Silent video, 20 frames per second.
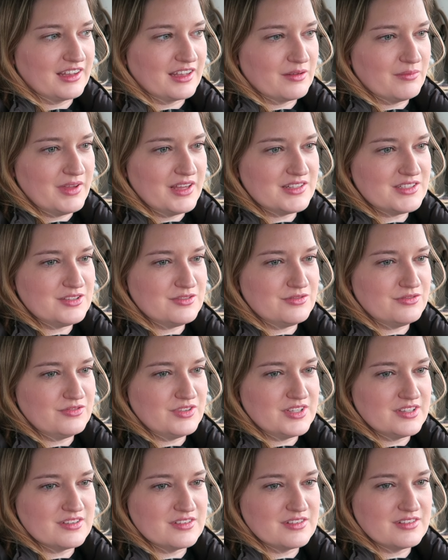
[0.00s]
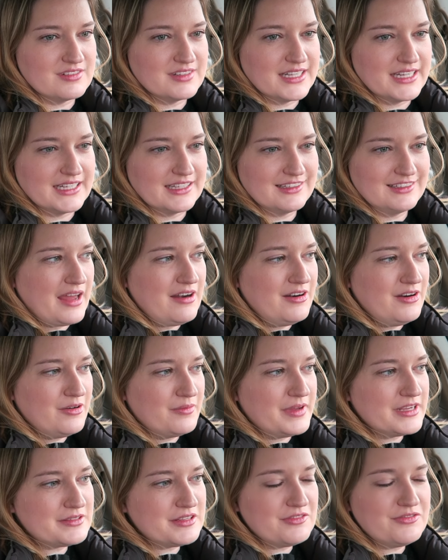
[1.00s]
Like it makes you feel like, I don't
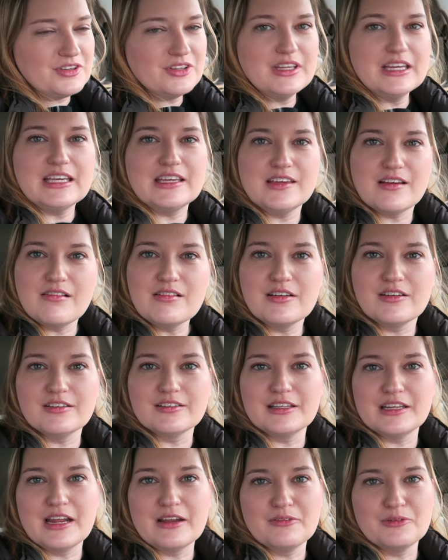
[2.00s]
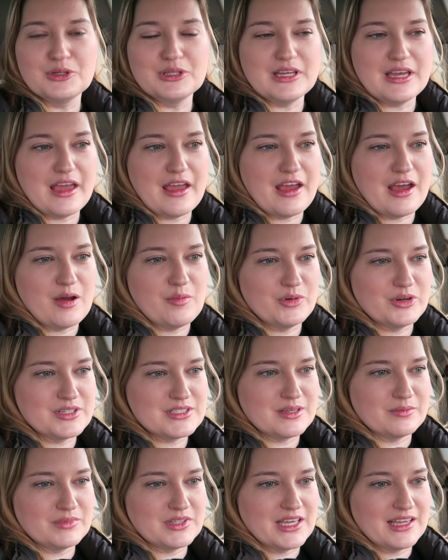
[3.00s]
know, it makes you feel like younger than I really am or
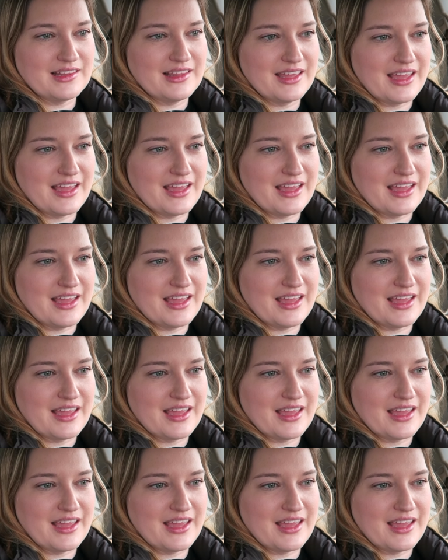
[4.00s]
something.